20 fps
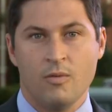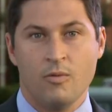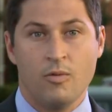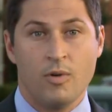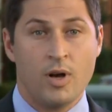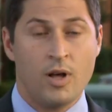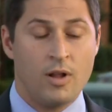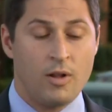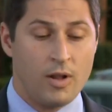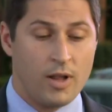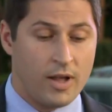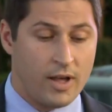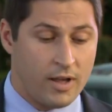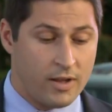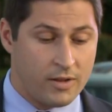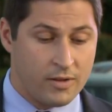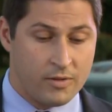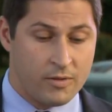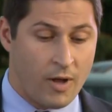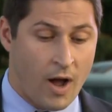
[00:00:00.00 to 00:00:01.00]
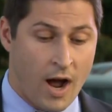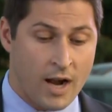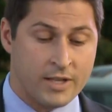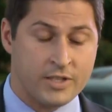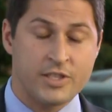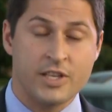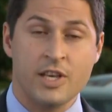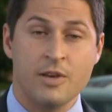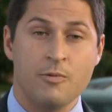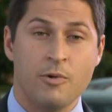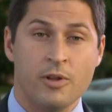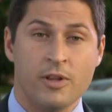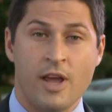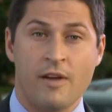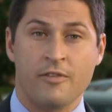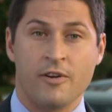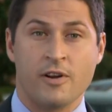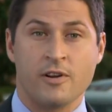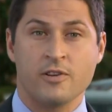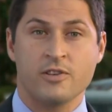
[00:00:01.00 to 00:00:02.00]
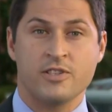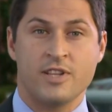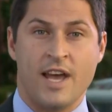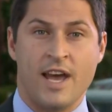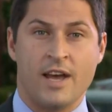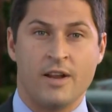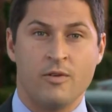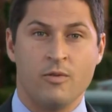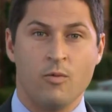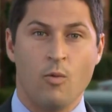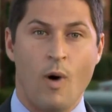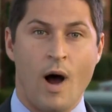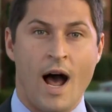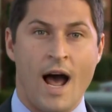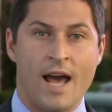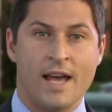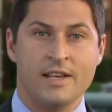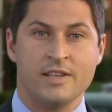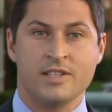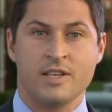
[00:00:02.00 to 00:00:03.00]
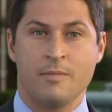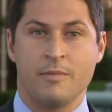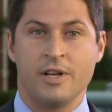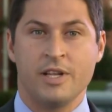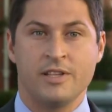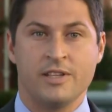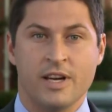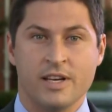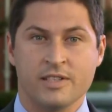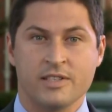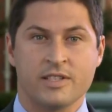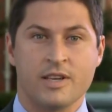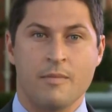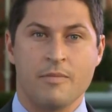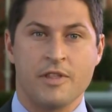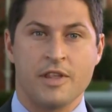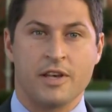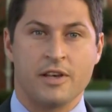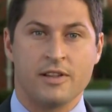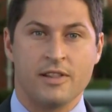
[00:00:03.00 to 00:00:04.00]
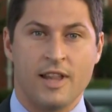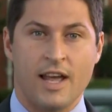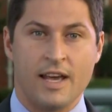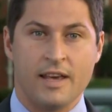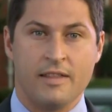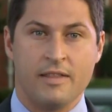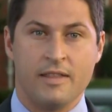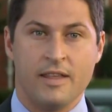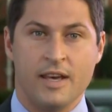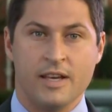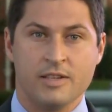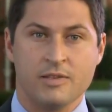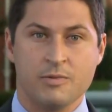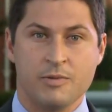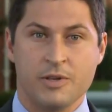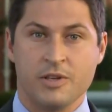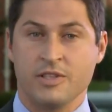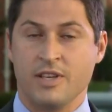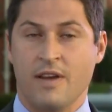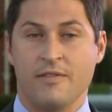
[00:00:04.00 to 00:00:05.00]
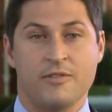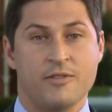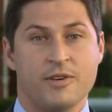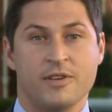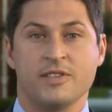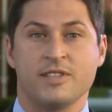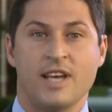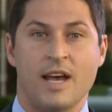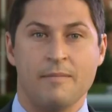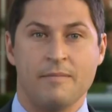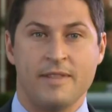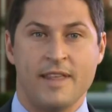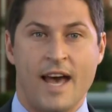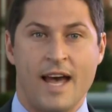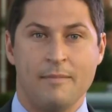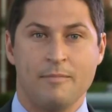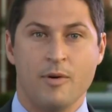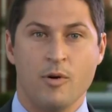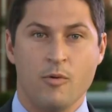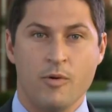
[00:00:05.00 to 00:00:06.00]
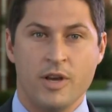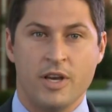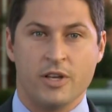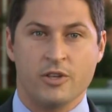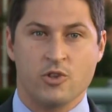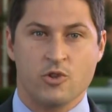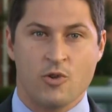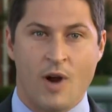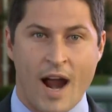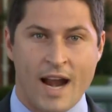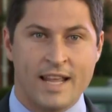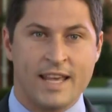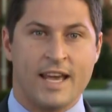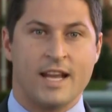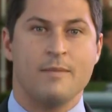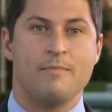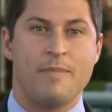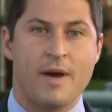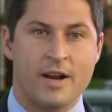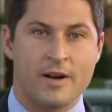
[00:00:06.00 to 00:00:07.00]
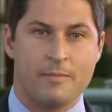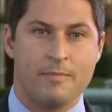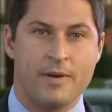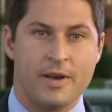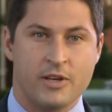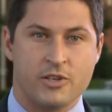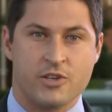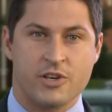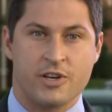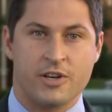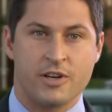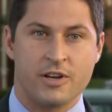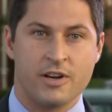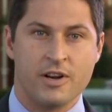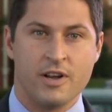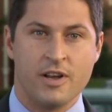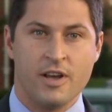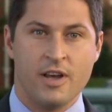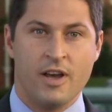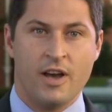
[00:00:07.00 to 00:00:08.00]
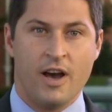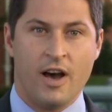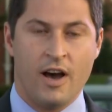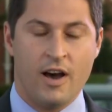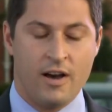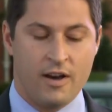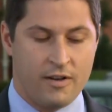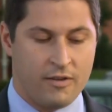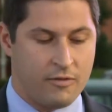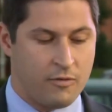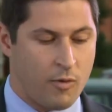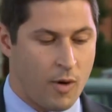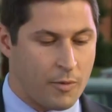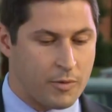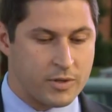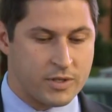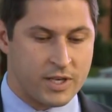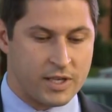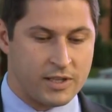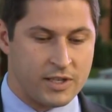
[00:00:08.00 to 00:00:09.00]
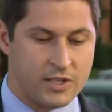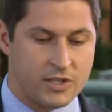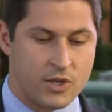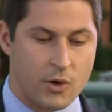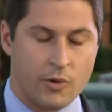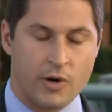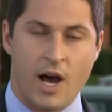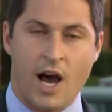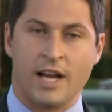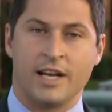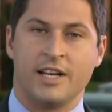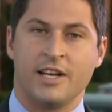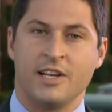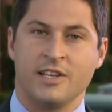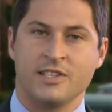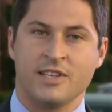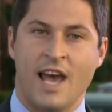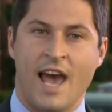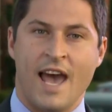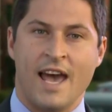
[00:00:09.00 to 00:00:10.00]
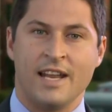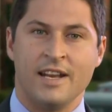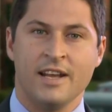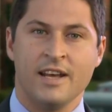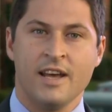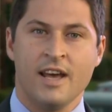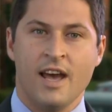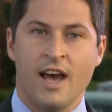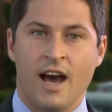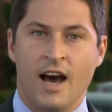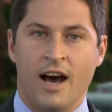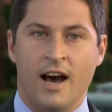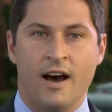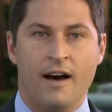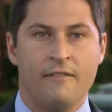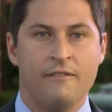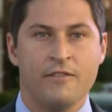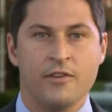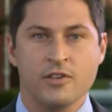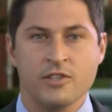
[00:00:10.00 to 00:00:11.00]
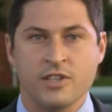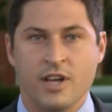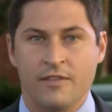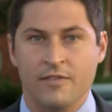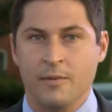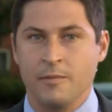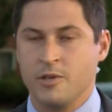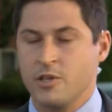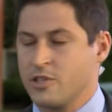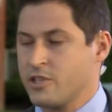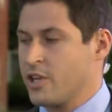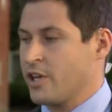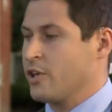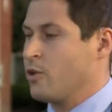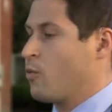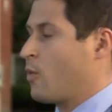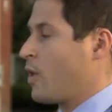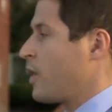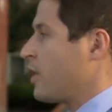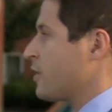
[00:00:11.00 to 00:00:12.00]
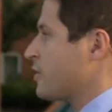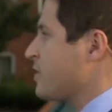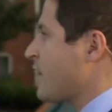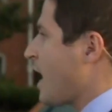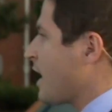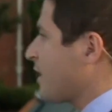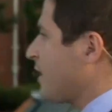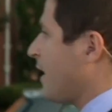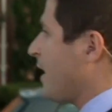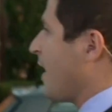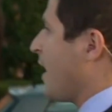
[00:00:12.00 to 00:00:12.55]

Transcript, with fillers: Well, honestly, we'll never understand why somebody does something like this. We just have to accept that. But we could try to get a better picture of what was at least going on in his head. Uh, first off, let me just tell you where exactly I